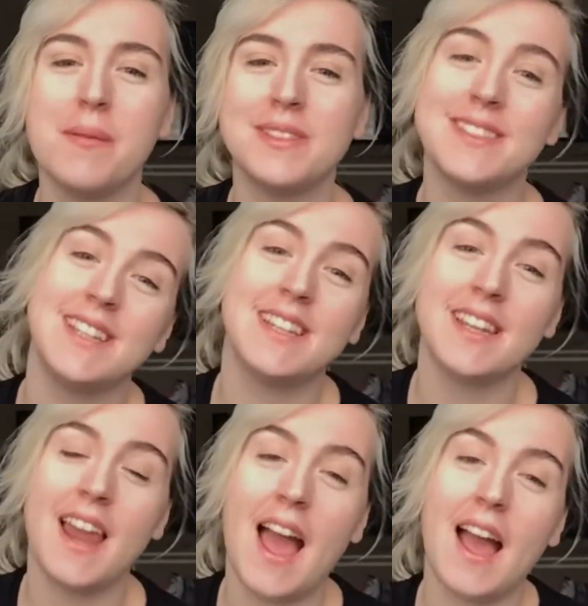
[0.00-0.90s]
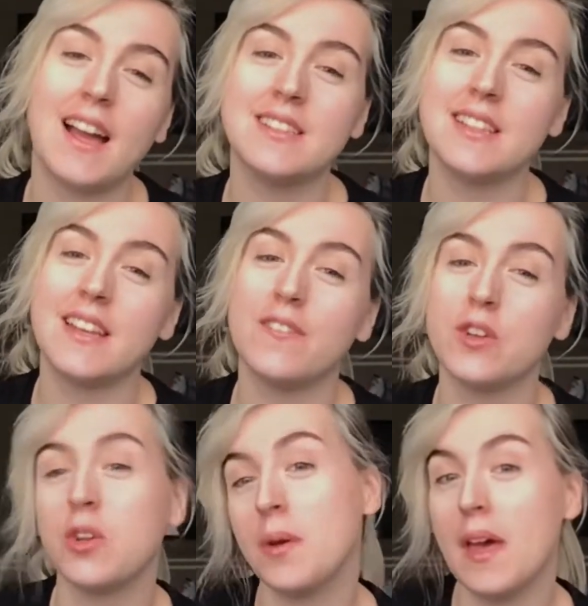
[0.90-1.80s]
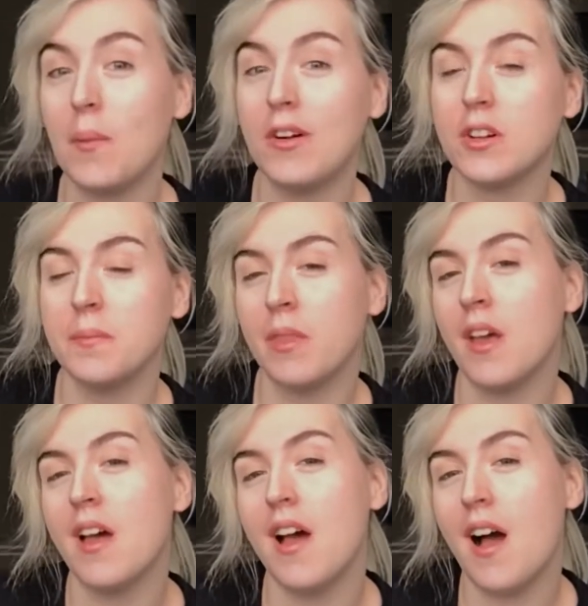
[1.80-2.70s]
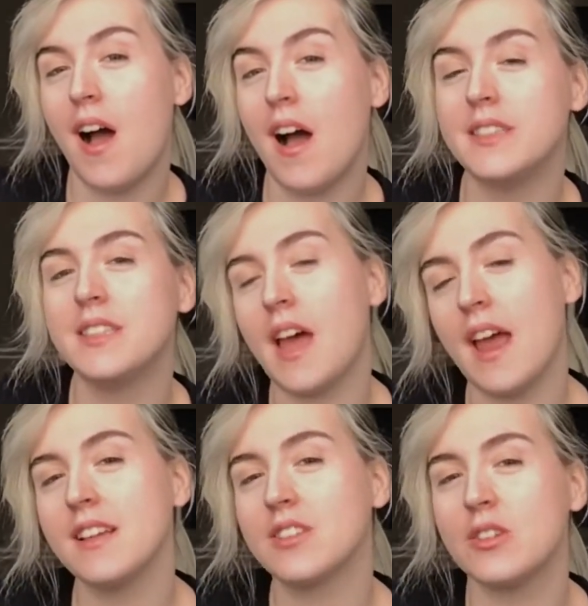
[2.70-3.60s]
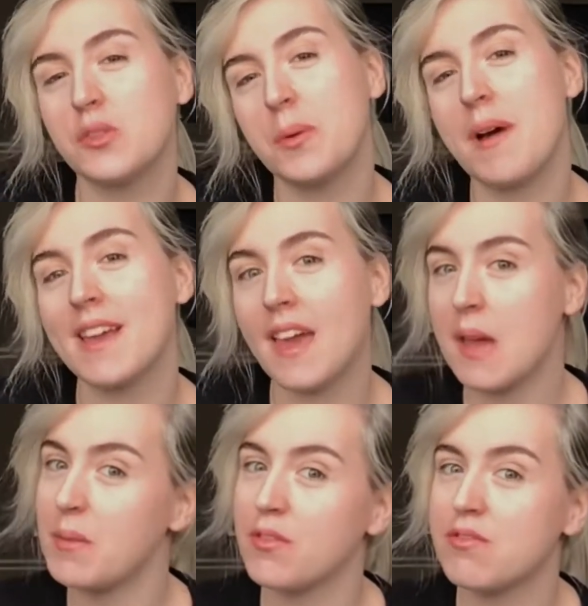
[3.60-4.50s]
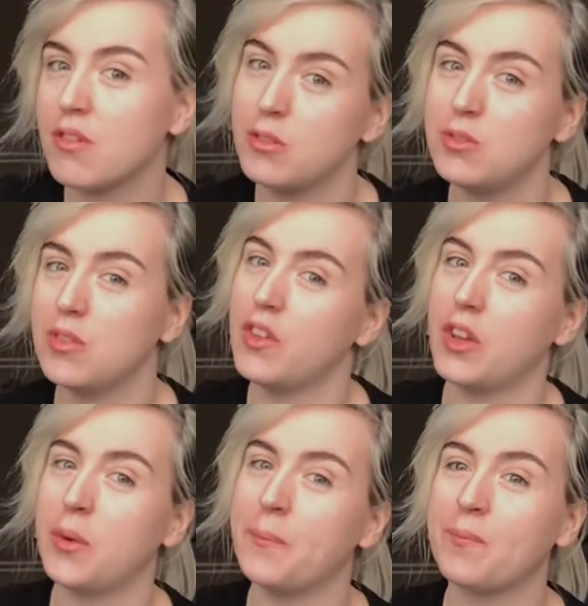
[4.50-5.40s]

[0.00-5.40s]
Teigan, and if you're new here, welcome. Today is going to be my Game of Thrones review.